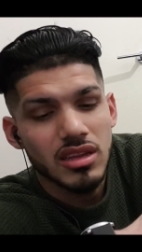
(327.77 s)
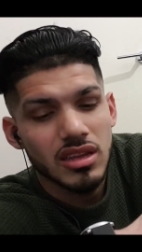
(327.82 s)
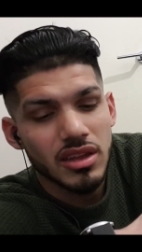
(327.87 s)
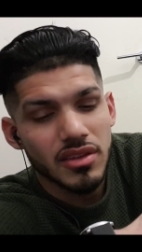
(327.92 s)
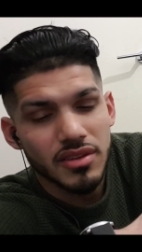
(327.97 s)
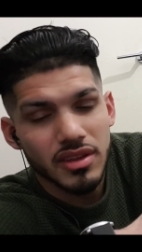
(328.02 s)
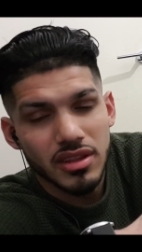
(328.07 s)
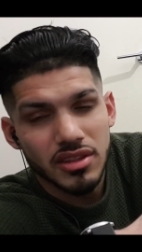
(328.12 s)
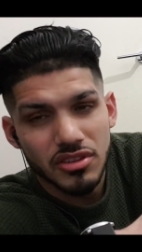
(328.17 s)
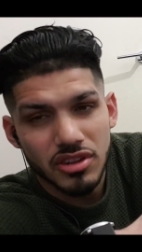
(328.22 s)
If
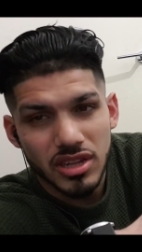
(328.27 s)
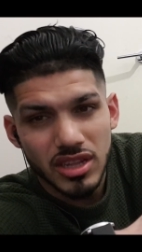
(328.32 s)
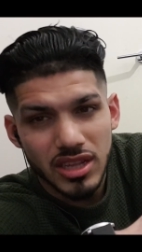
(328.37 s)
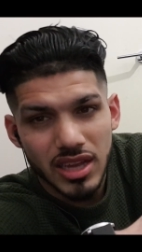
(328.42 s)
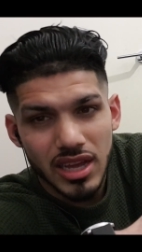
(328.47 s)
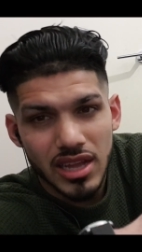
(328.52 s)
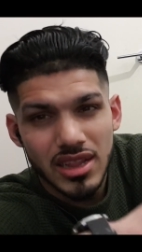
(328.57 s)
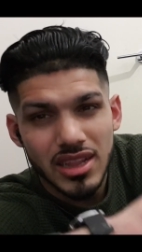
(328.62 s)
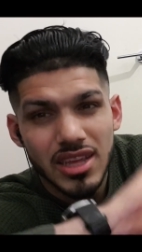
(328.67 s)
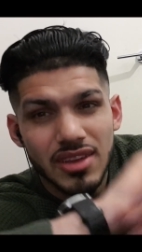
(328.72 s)
you enjoyed it,
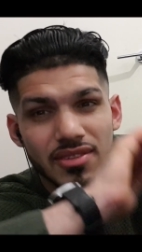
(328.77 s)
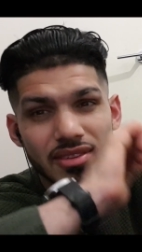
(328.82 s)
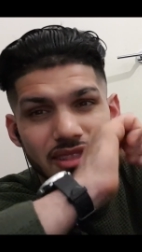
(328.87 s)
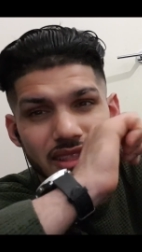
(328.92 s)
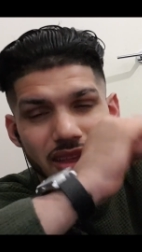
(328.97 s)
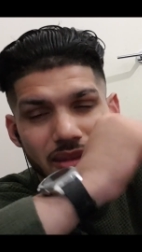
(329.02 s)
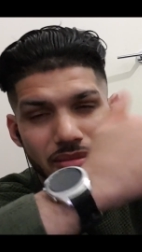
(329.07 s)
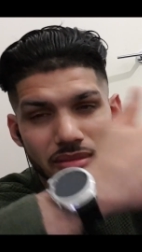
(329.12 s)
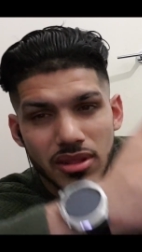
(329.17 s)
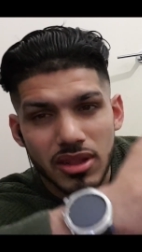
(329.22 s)
guys, give a
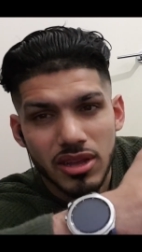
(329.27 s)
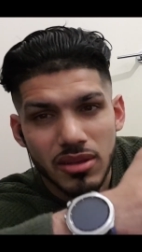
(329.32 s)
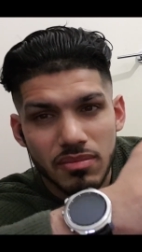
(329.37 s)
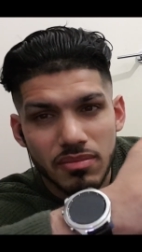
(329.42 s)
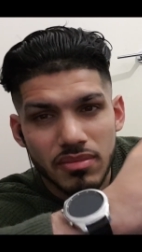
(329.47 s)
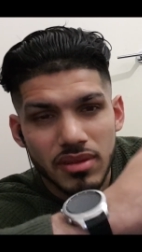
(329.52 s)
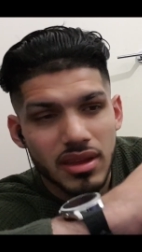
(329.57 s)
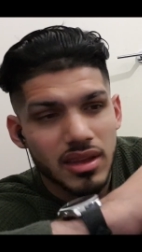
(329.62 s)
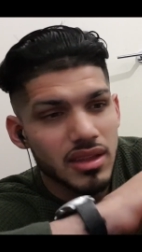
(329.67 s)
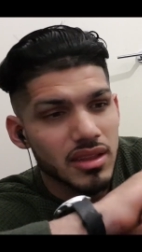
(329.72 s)
thumbs up
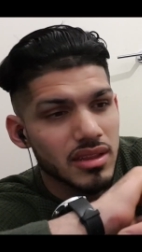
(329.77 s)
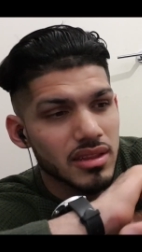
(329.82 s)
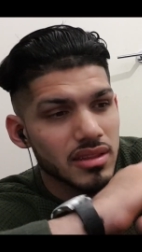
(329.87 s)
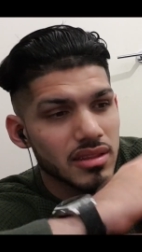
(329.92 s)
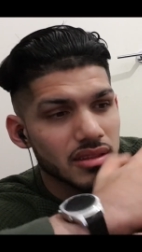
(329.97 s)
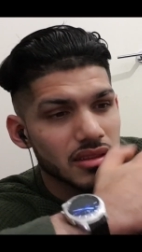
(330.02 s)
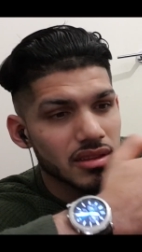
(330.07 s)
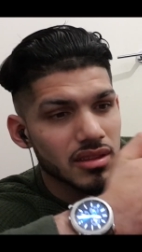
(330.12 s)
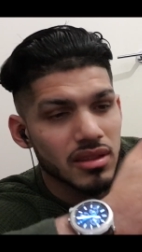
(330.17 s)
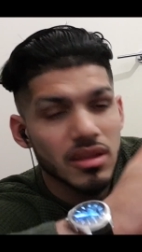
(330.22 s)
and
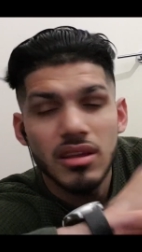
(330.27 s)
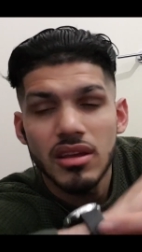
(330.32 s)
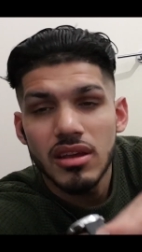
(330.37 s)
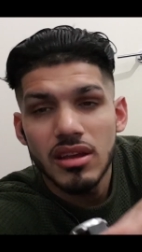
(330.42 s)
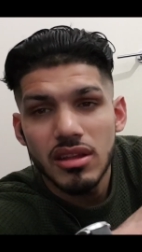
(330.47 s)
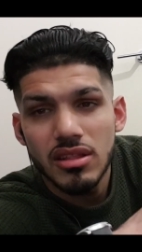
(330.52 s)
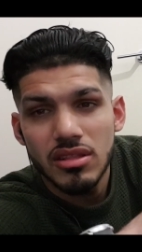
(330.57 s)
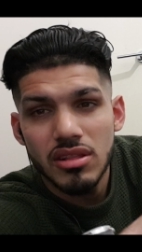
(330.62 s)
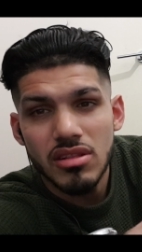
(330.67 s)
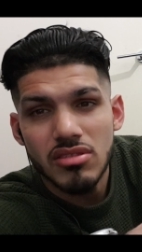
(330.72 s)

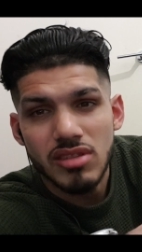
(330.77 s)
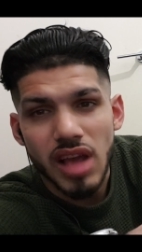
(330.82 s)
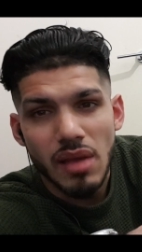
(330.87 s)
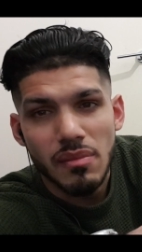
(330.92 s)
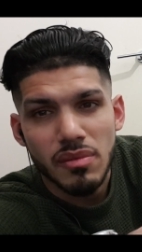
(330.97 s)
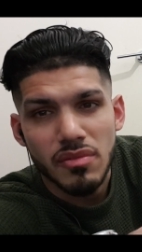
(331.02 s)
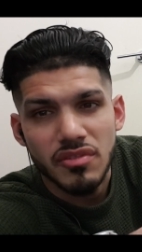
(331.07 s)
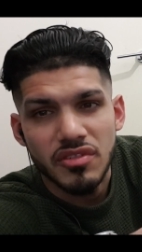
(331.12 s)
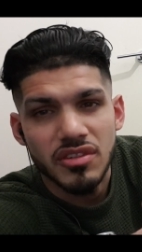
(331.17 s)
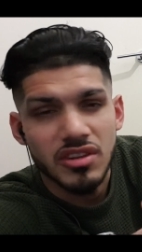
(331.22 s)
subscribe
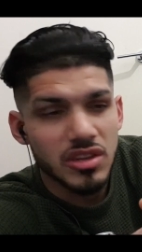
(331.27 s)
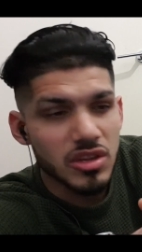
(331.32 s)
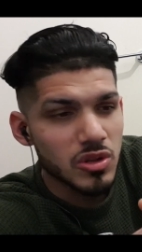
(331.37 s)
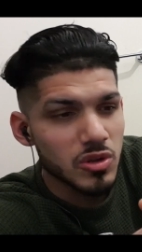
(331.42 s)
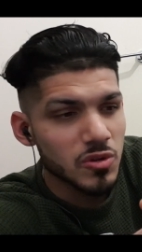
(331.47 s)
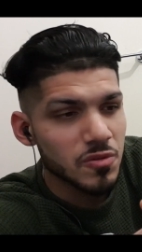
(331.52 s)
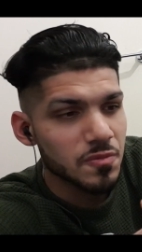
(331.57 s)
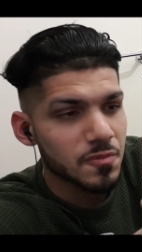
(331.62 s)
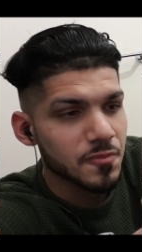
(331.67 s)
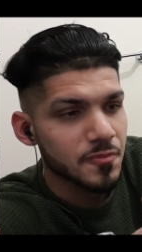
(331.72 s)
if you're
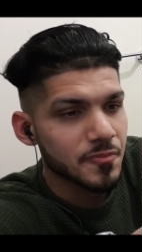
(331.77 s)
new.